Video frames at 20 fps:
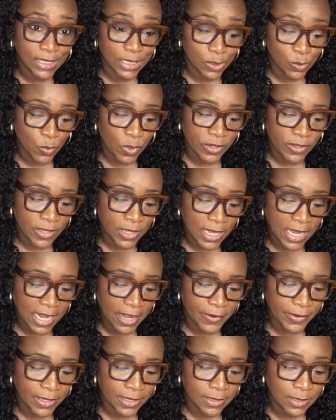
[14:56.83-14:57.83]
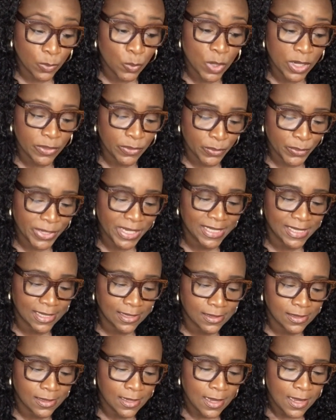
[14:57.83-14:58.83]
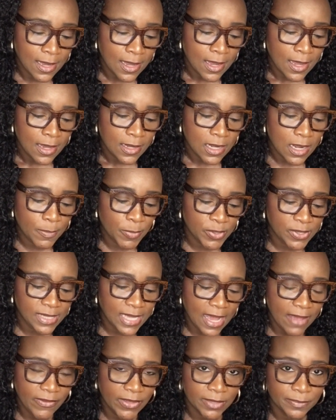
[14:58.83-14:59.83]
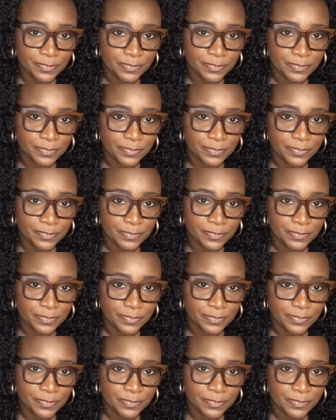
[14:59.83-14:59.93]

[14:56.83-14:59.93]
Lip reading: It's one of the reasons. Number 7.